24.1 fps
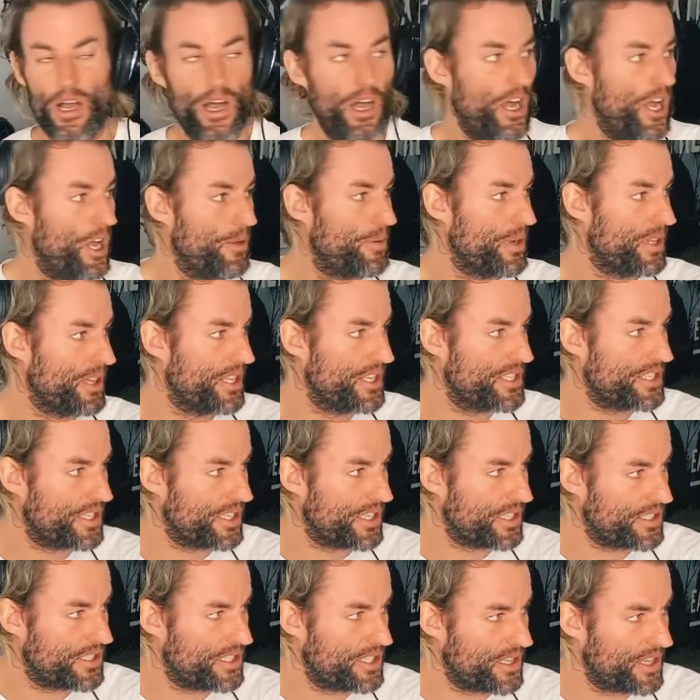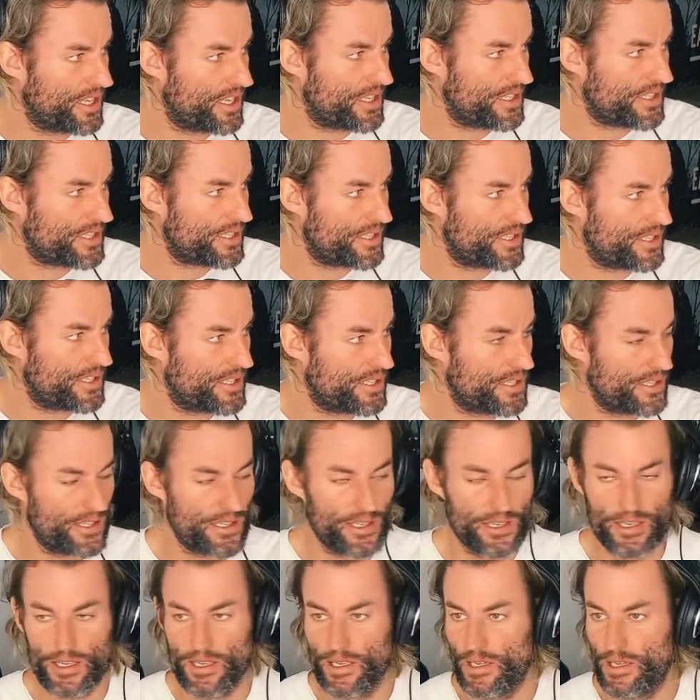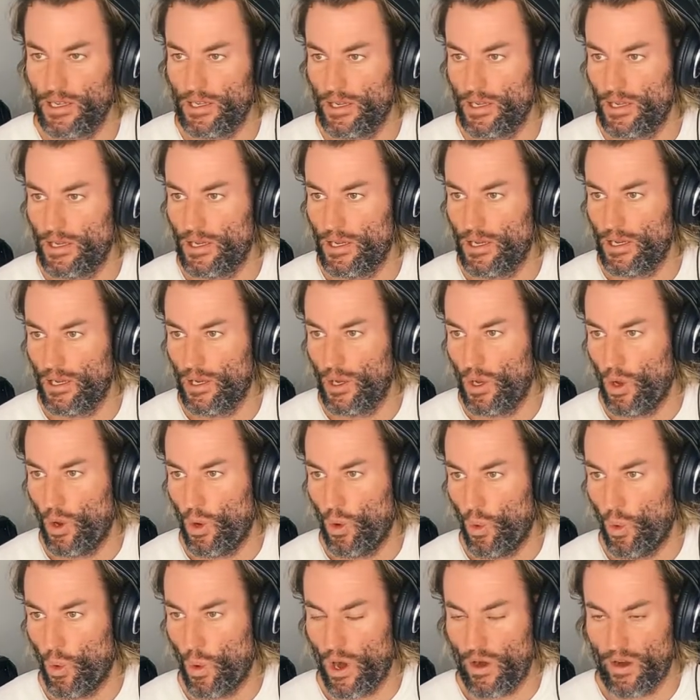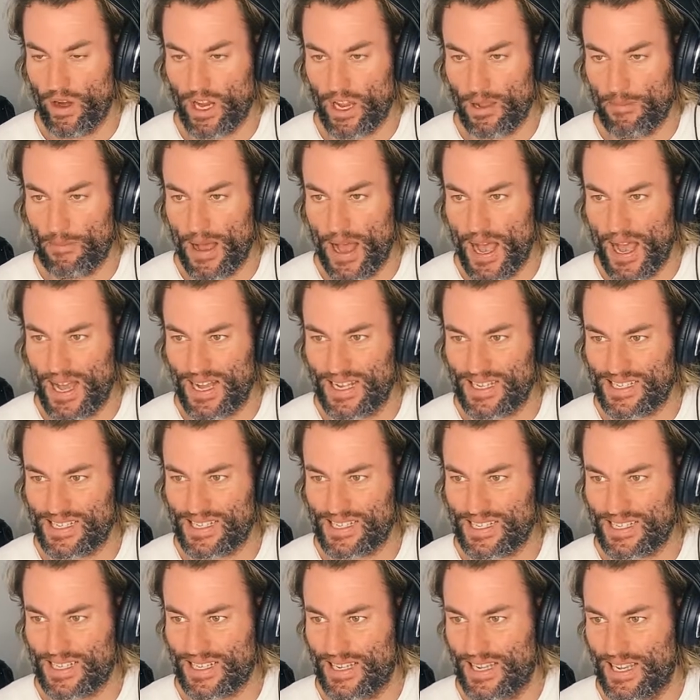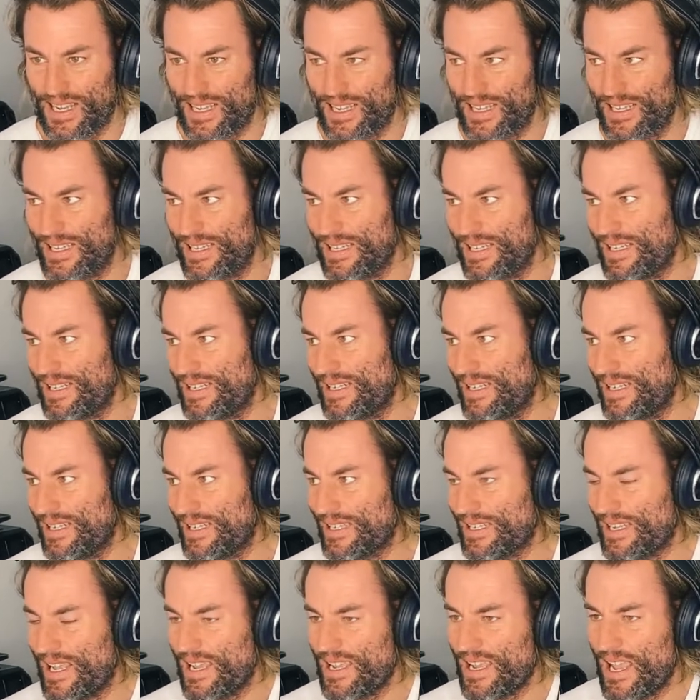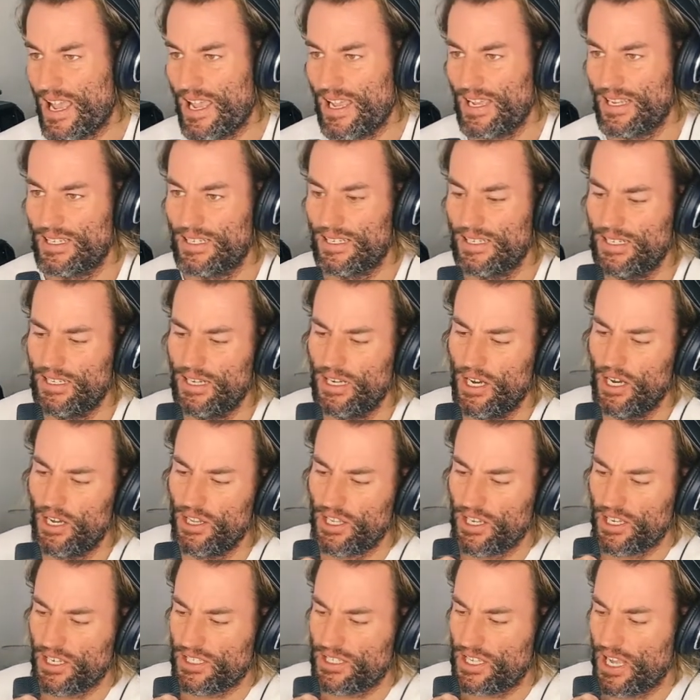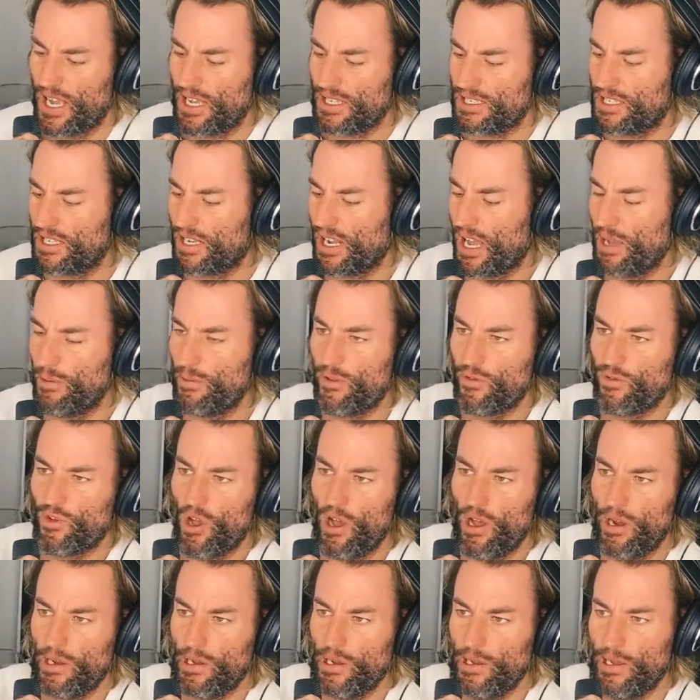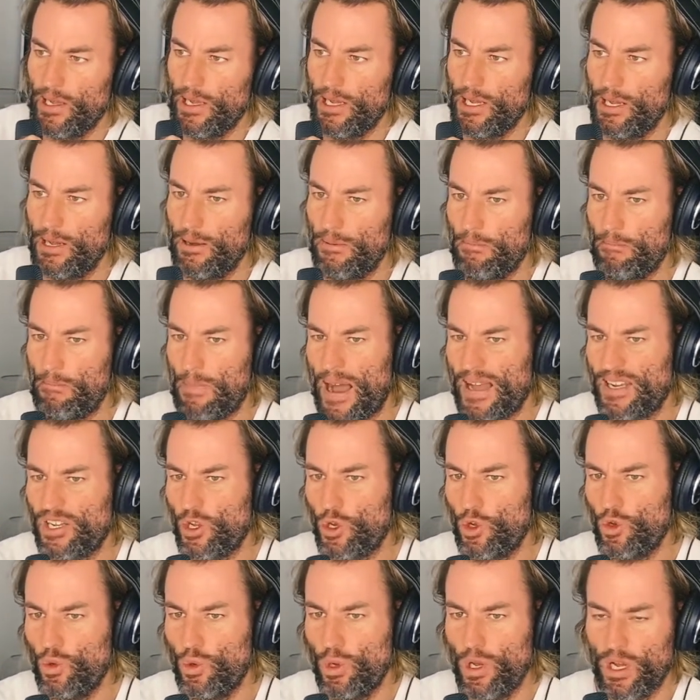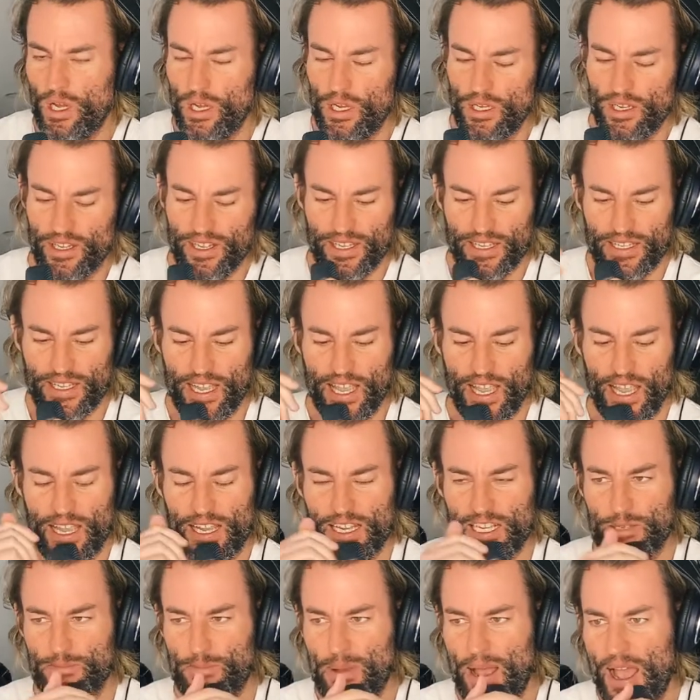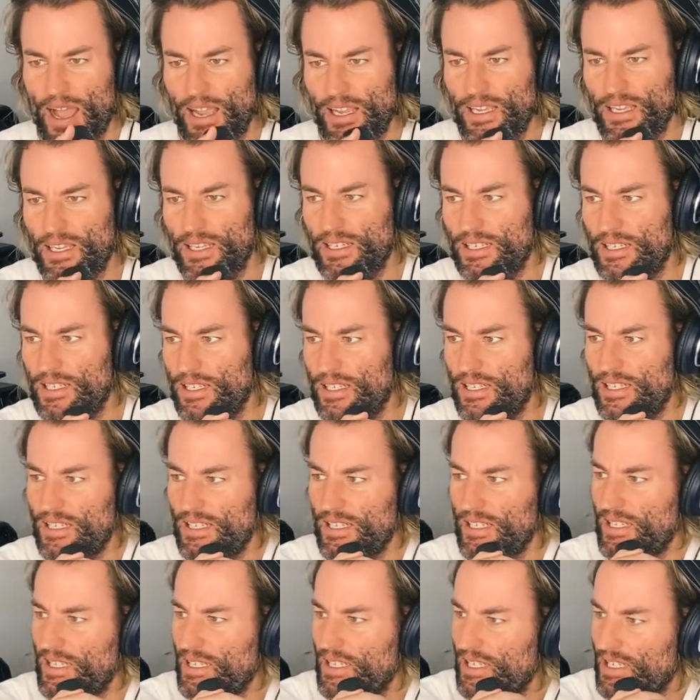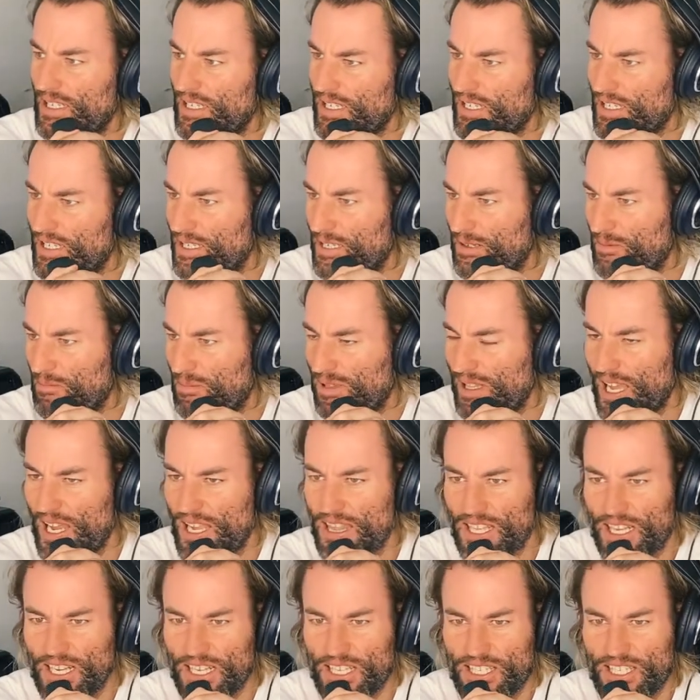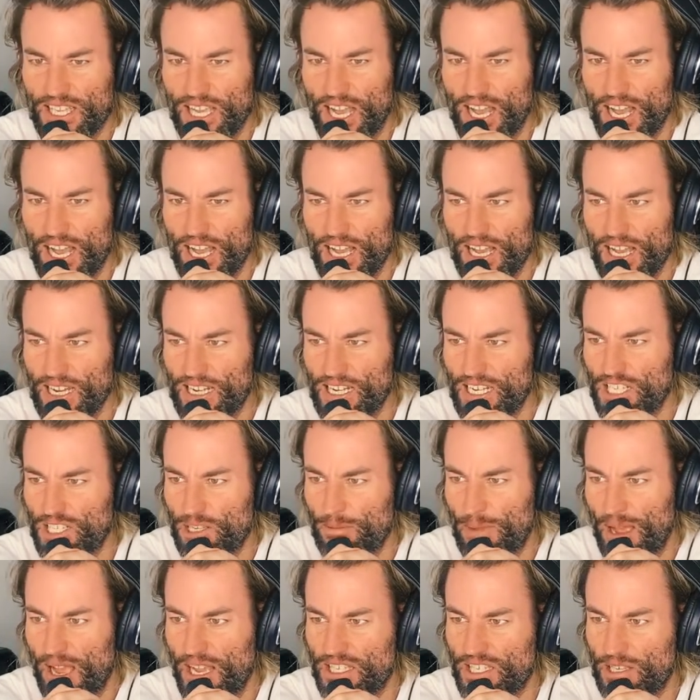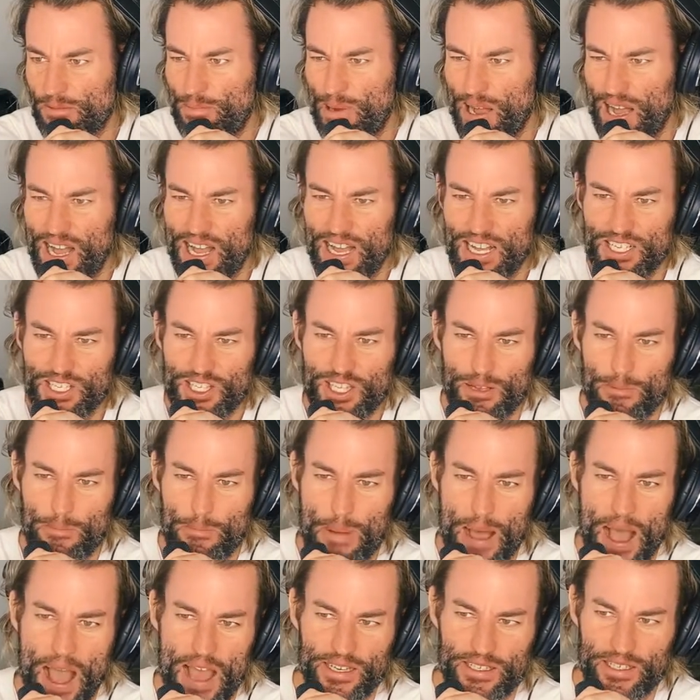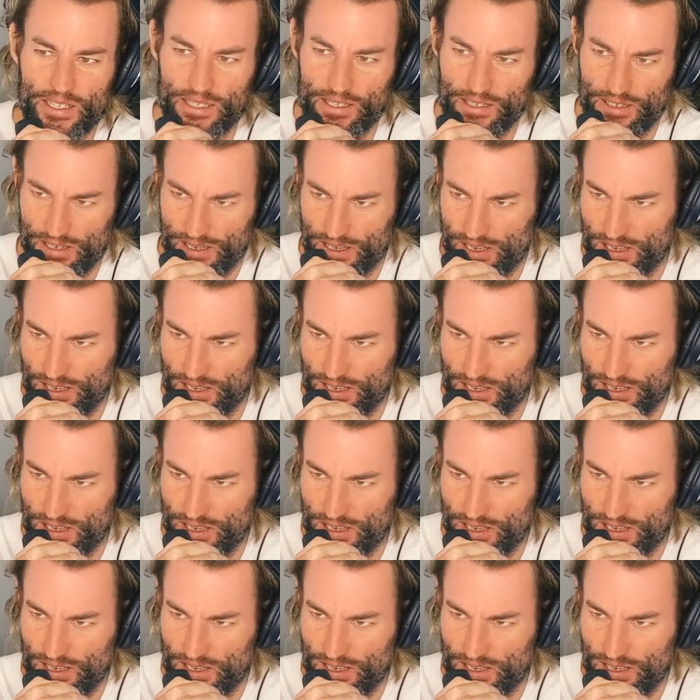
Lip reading: I hope you're listening to this wearing a mask. Yeah. On the guitar today, we've got my nude. Yeah, he's back. Playing the guitar, and he's about to pass the baton